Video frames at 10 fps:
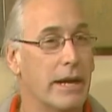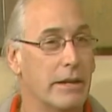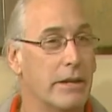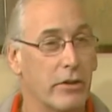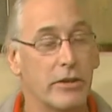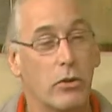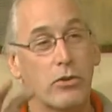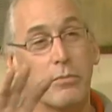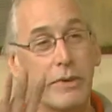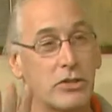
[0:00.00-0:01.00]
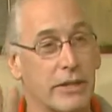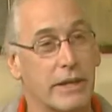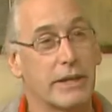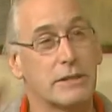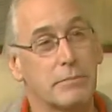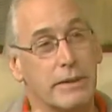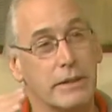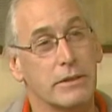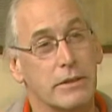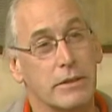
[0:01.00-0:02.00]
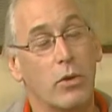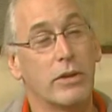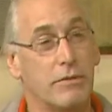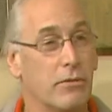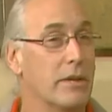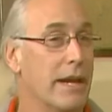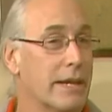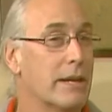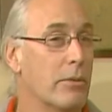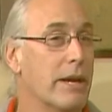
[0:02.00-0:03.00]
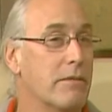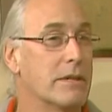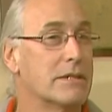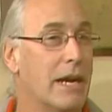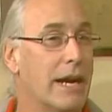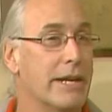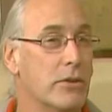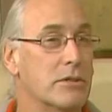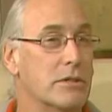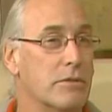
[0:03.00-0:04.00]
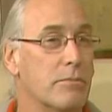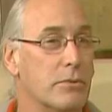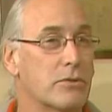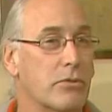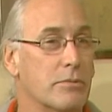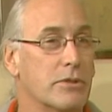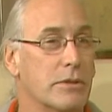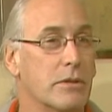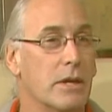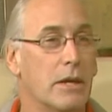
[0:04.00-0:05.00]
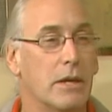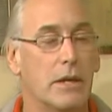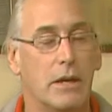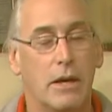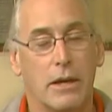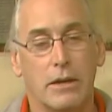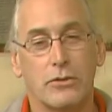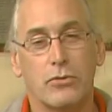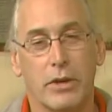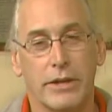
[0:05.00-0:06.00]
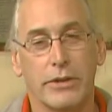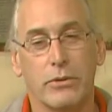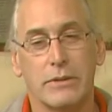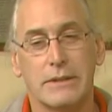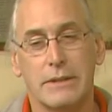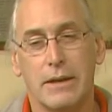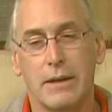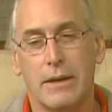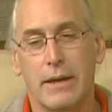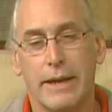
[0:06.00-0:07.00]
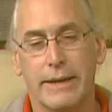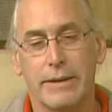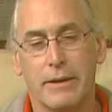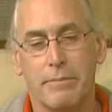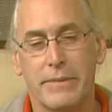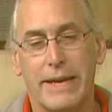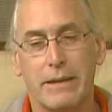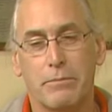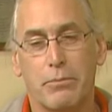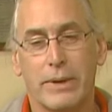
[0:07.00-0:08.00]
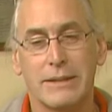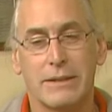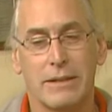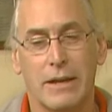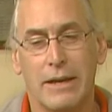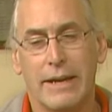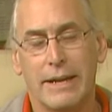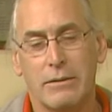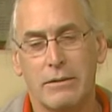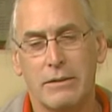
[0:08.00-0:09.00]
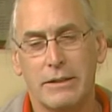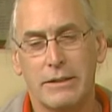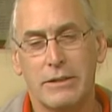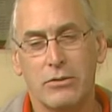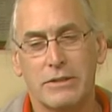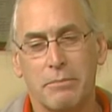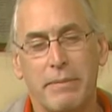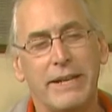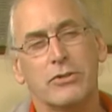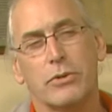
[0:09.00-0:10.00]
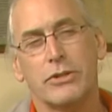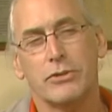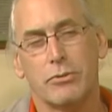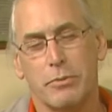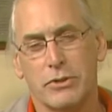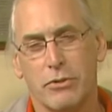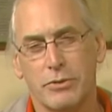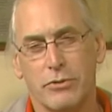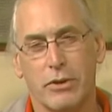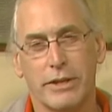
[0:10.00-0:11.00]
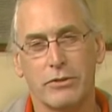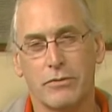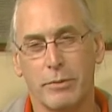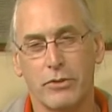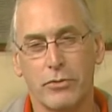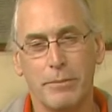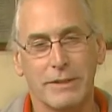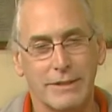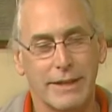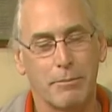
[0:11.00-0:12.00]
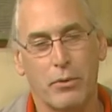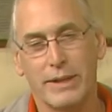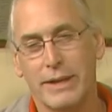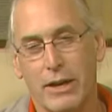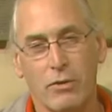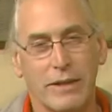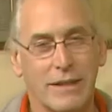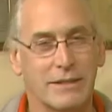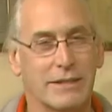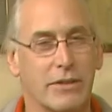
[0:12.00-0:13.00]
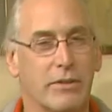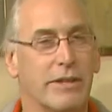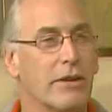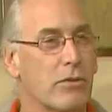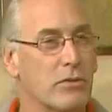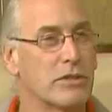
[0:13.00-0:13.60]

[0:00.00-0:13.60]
And in northern Michigan, it's been noted for that, that we have this high use of prescription uh, drug use. And uh, that brings it, and there's some major issues with prescription drug use from a treatment standpoint that aren't necessarily there for